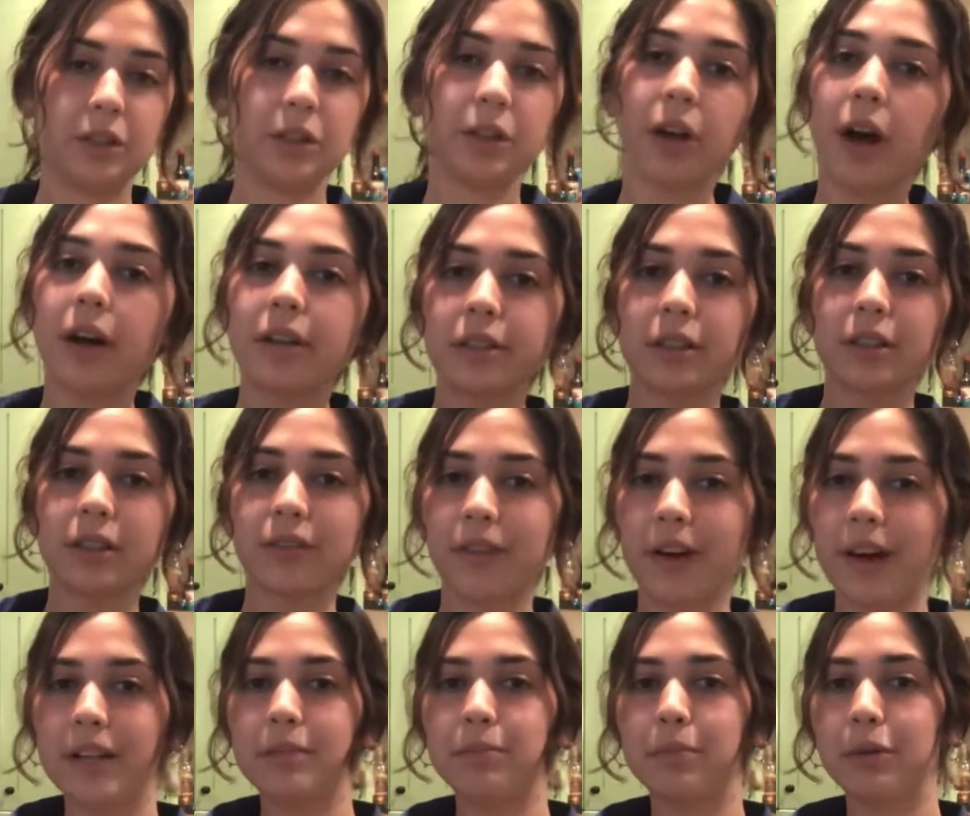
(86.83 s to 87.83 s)
You could also use
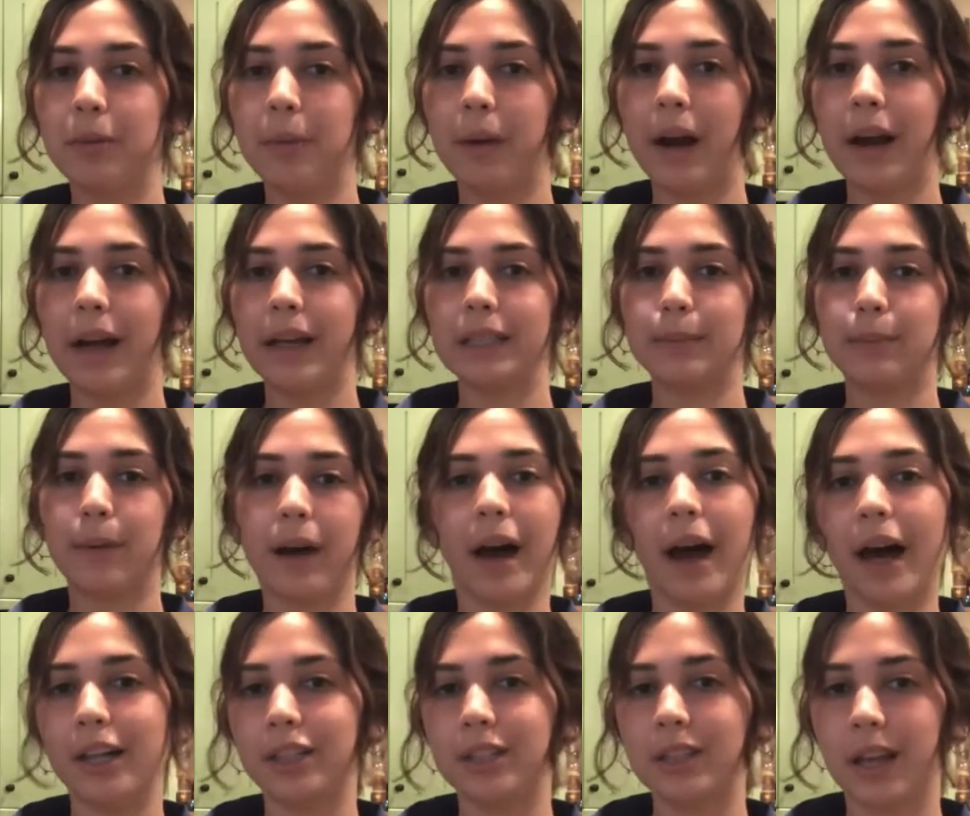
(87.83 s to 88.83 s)
fresh blueberries, but
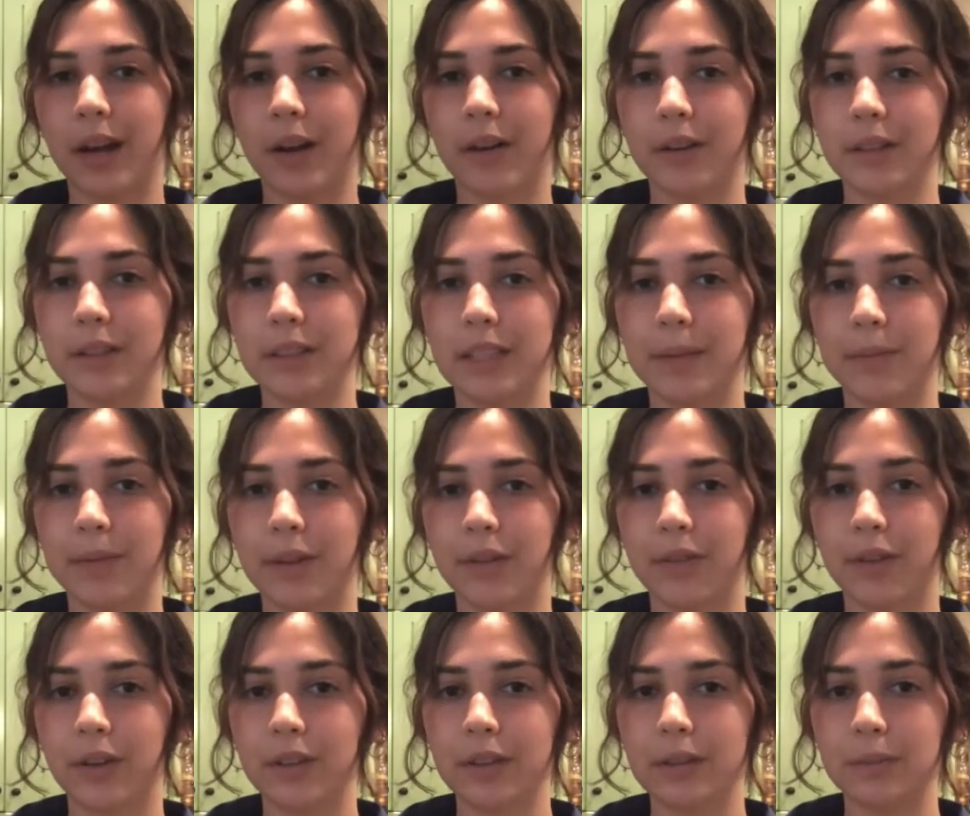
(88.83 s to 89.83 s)
I just thought I would use up the
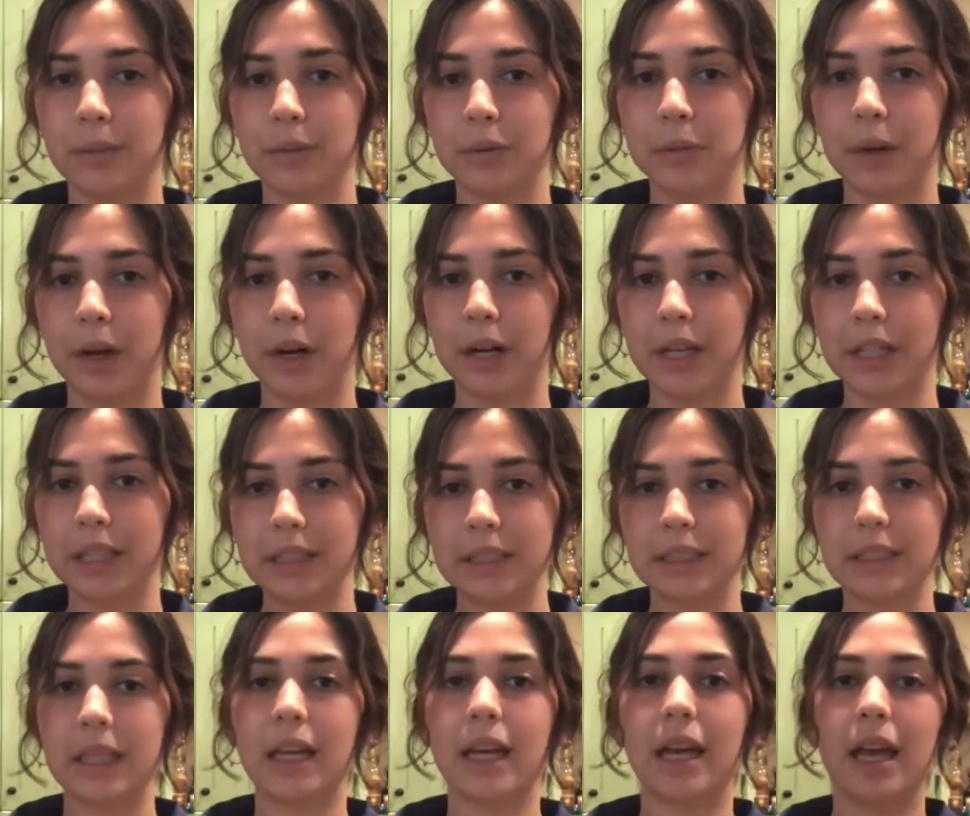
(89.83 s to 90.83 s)
frozen blueberries
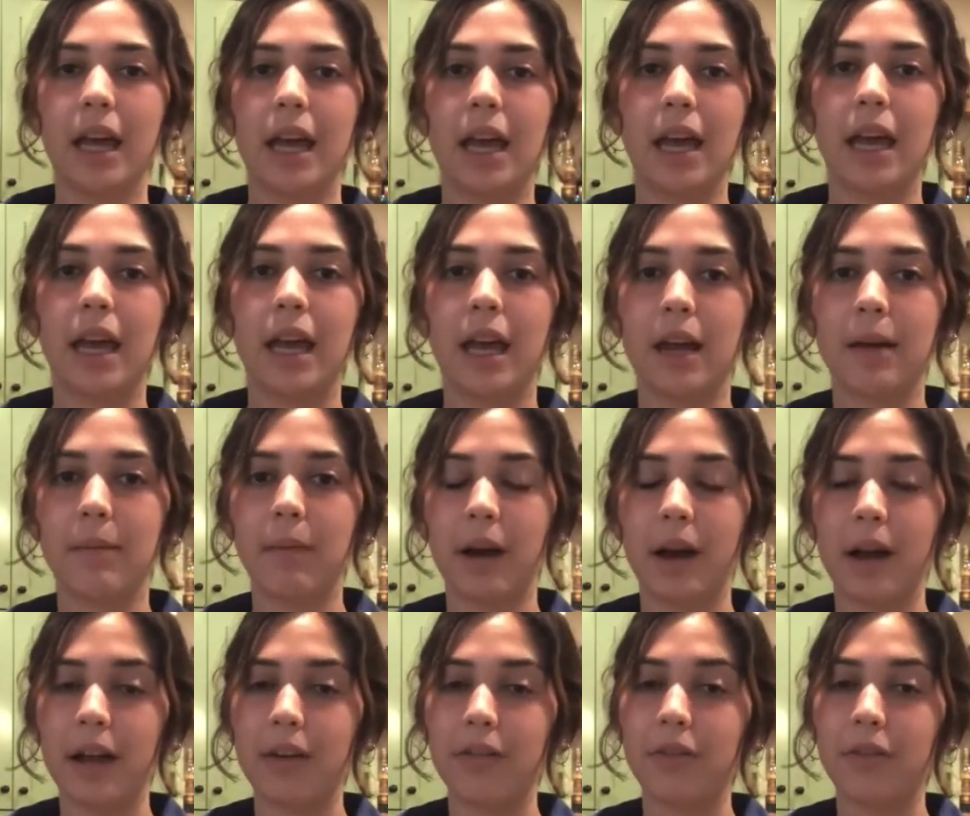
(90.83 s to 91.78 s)
in my